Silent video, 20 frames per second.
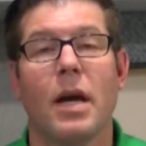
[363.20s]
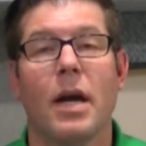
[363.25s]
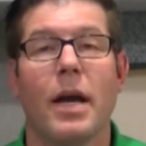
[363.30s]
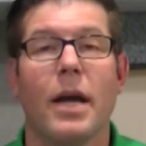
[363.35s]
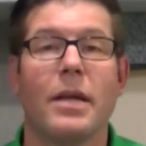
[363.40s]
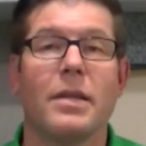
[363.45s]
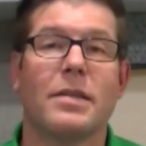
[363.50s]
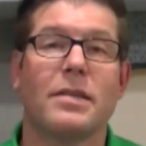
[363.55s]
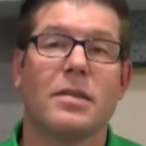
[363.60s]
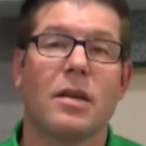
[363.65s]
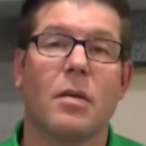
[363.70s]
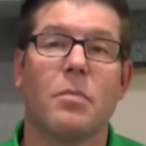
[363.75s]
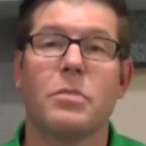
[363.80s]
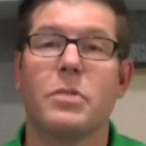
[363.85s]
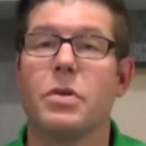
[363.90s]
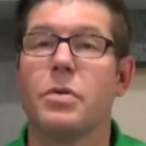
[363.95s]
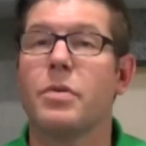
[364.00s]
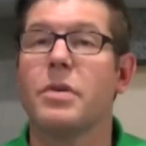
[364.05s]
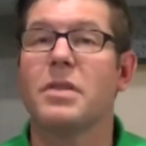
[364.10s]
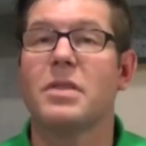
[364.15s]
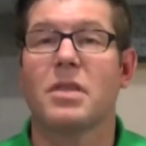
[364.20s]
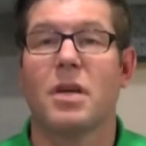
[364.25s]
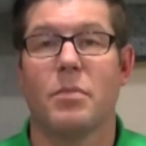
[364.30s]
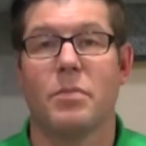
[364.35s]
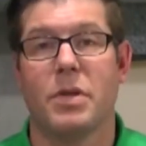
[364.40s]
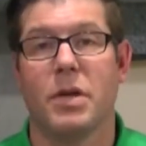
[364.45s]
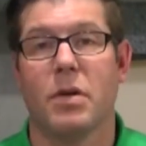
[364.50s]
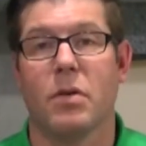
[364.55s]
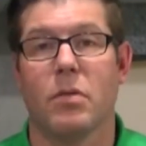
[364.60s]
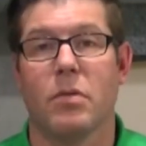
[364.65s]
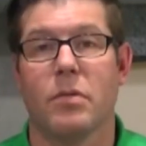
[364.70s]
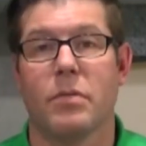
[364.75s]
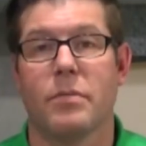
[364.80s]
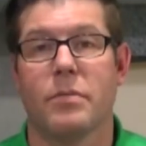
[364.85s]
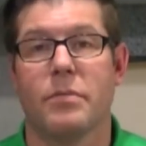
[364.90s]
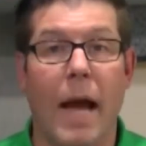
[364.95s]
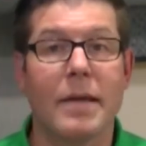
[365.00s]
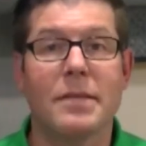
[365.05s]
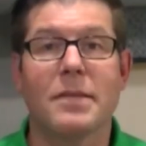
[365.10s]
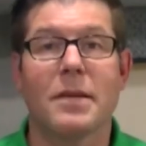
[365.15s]
And some do and some don't.
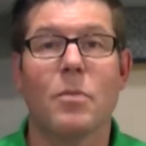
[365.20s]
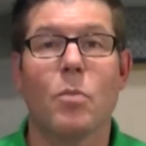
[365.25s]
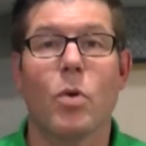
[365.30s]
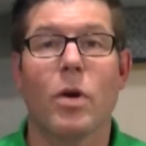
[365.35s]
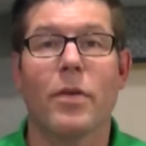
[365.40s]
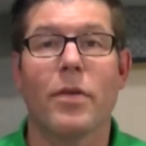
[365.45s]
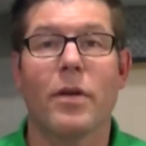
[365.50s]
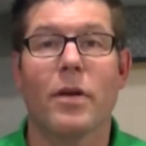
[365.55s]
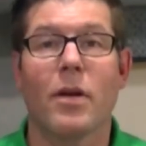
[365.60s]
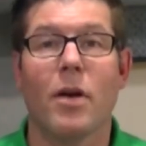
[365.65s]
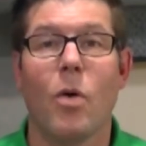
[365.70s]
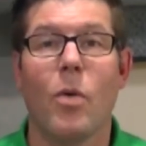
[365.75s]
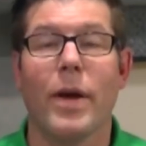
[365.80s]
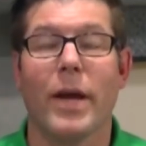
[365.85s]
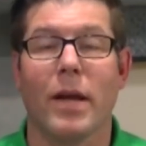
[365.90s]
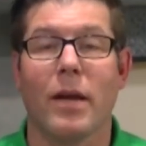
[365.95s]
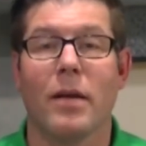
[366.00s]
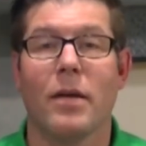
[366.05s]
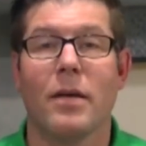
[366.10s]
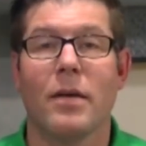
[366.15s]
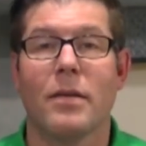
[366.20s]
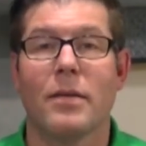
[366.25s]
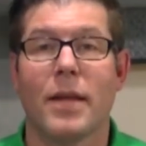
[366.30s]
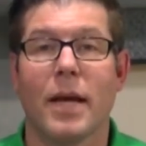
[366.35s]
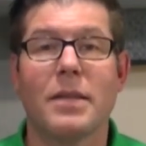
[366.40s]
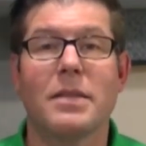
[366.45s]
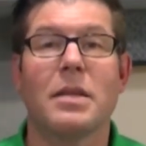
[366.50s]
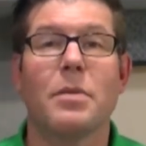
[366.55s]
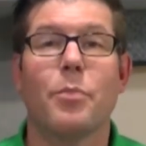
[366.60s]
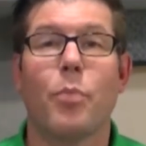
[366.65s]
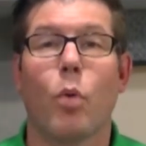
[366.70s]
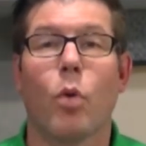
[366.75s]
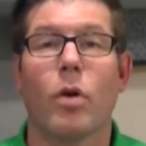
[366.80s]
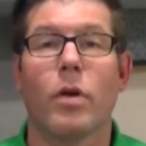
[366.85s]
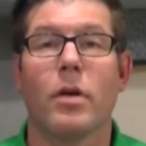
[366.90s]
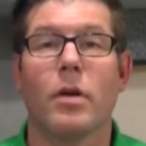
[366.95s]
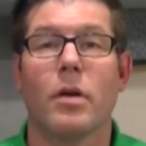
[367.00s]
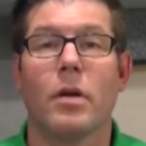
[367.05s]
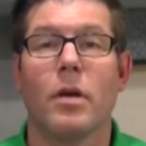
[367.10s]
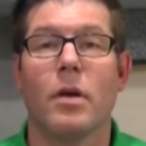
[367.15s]
Ask them where they're going. That's
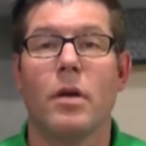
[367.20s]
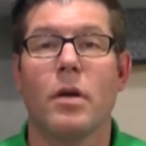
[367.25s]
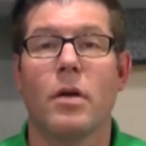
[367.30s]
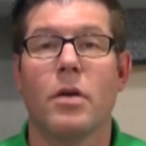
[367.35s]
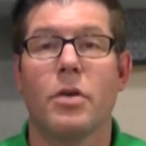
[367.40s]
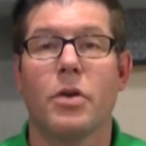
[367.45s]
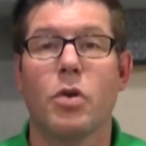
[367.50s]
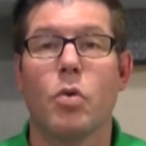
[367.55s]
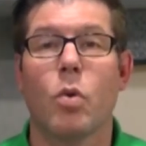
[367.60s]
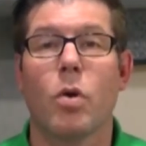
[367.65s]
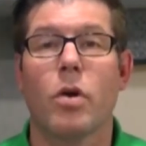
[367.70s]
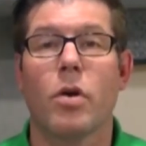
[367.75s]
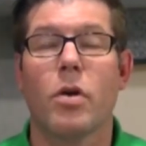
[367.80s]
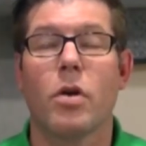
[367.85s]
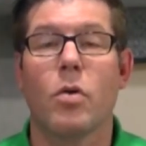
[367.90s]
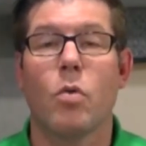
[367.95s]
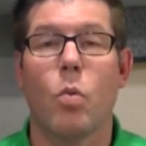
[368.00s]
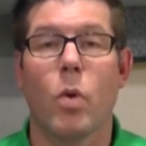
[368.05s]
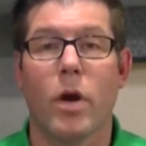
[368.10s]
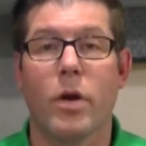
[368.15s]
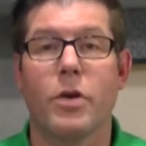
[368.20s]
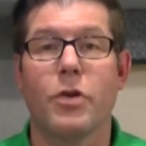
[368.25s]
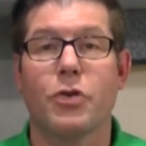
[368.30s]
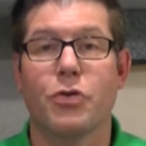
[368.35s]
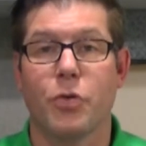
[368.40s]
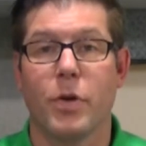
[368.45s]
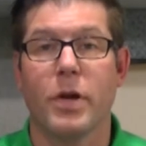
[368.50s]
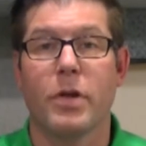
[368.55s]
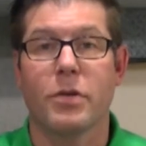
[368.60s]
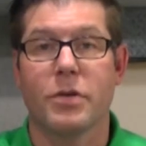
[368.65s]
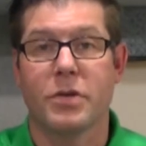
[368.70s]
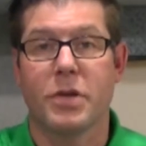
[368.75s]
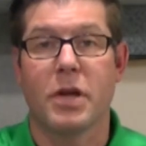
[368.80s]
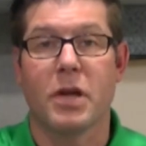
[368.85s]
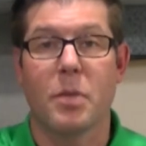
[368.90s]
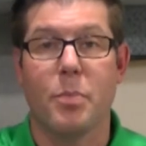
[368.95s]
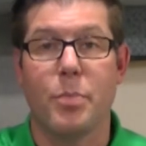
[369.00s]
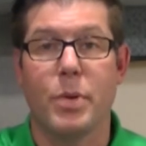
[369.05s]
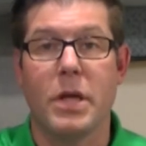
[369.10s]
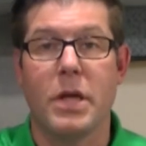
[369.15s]
important. You want to know where your trailer is going
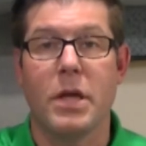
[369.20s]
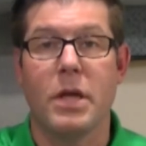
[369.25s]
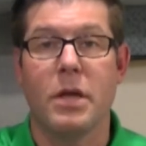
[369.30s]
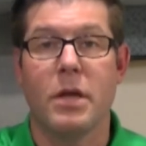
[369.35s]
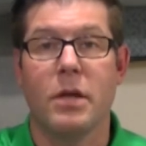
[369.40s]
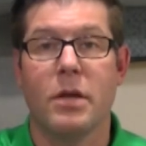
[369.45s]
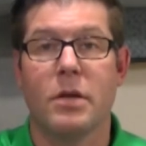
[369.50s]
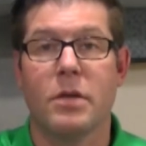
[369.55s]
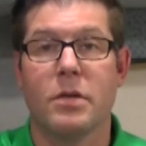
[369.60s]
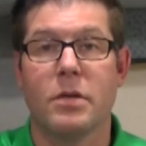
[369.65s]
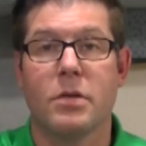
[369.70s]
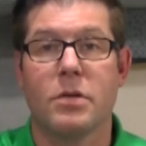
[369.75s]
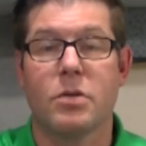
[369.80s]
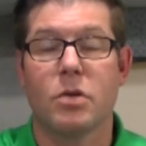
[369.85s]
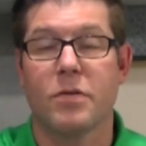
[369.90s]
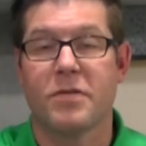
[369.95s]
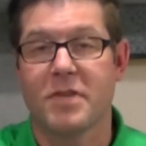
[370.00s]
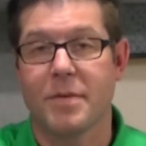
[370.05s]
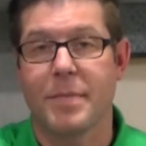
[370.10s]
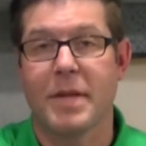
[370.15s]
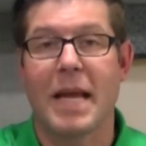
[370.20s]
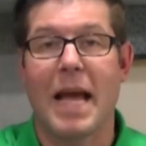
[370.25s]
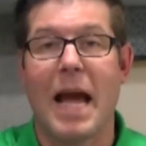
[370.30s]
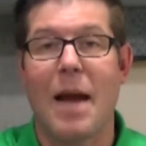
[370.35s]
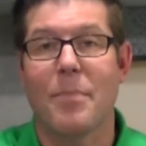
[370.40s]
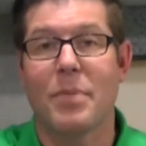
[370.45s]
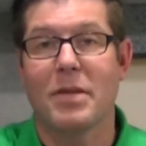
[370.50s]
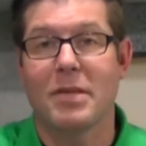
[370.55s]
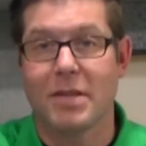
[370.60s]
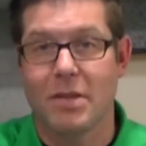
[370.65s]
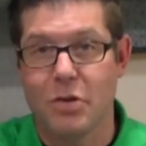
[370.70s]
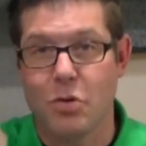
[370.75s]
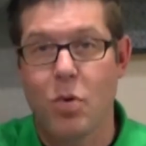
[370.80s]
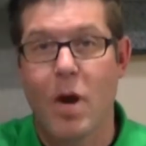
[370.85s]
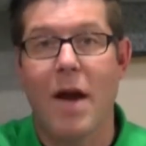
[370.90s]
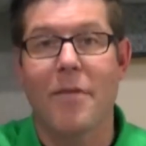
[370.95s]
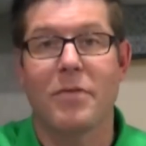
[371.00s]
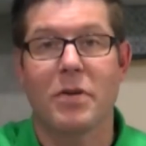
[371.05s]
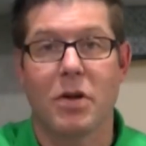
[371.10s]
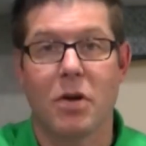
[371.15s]
to be, so if something happens and you
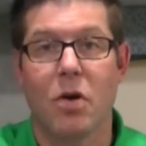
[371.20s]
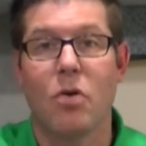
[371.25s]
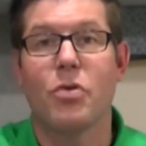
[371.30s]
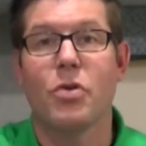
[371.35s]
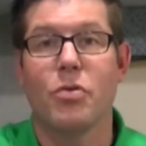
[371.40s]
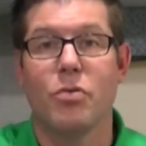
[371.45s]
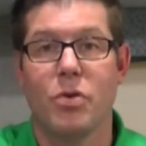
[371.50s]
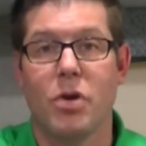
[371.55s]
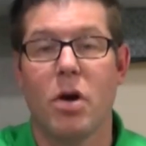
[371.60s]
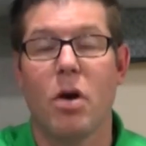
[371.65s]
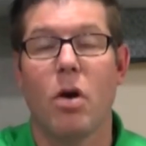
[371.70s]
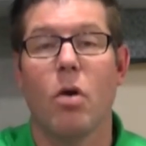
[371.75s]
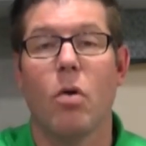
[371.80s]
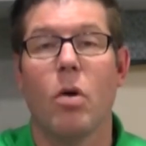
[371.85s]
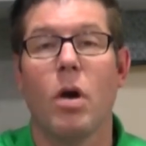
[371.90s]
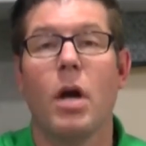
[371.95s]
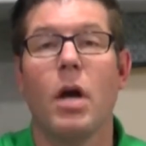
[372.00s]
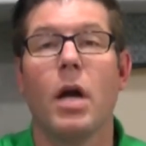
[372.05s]
have to go, you know,